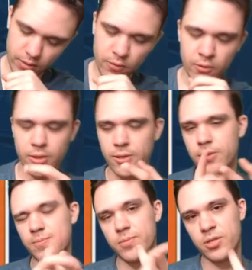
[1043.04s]
oh,
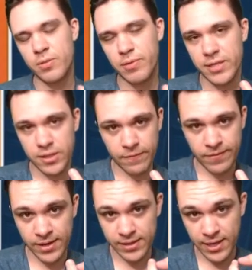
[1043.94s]
just because of the
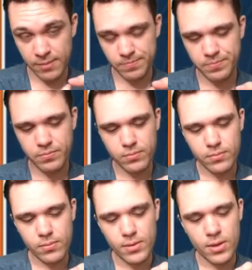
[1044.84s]
fact that
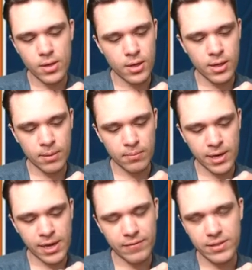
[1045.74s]
uh,
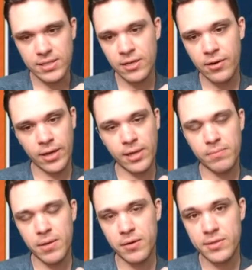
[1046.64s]
many of the tier
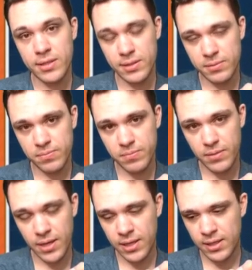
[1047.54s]
8 medals at this
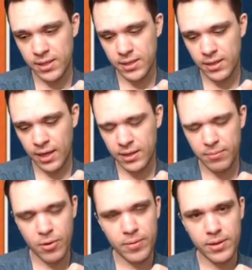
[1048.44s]
at, at the
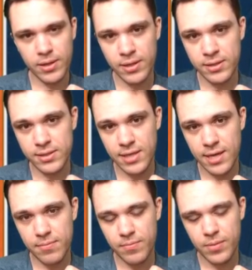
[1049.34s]
moment in this
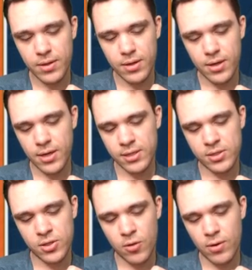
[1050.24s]
game uh,
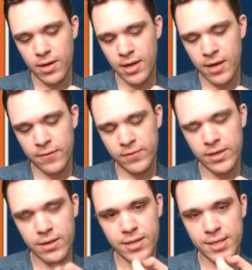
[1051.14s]
don't have
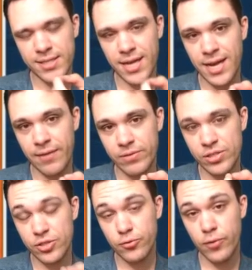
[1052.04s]
nearly as high of a
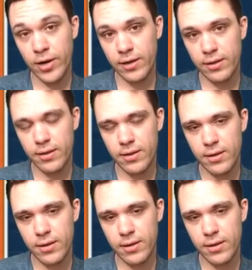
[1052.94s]
strength